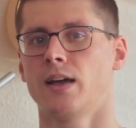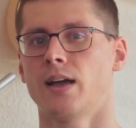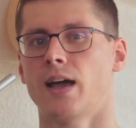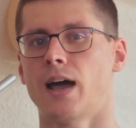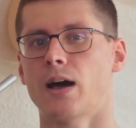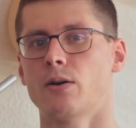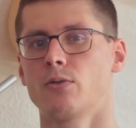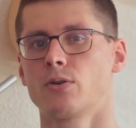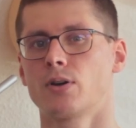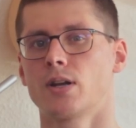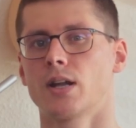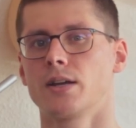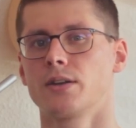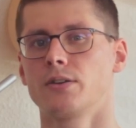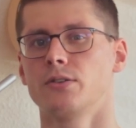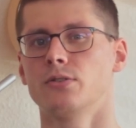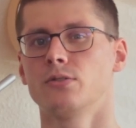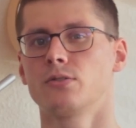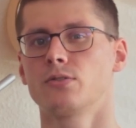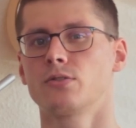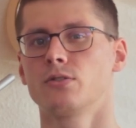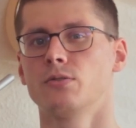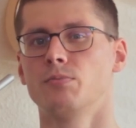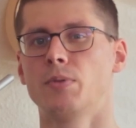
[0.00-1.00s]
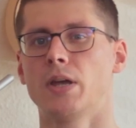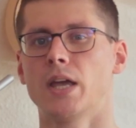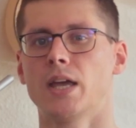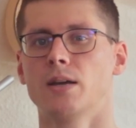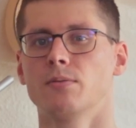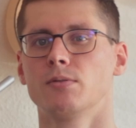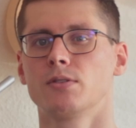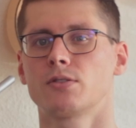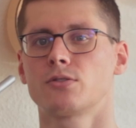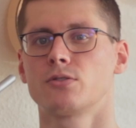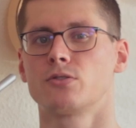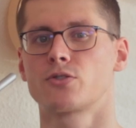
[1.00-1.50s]
I would like you to be
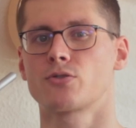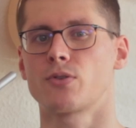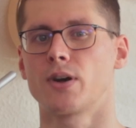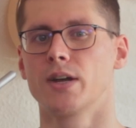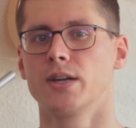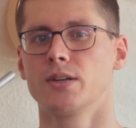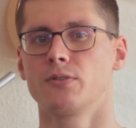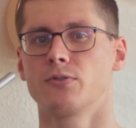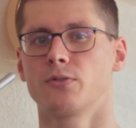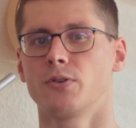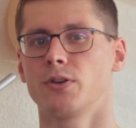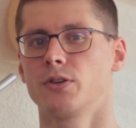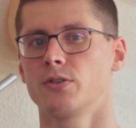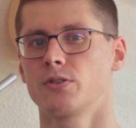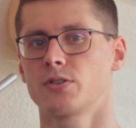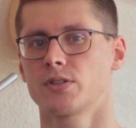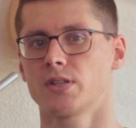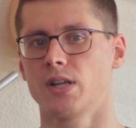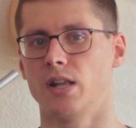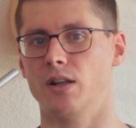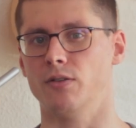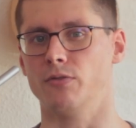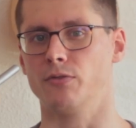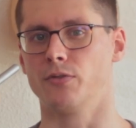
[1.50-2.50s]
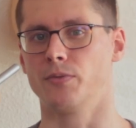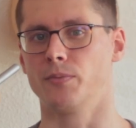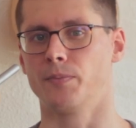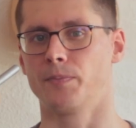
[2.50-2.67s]
able to try it for yourself.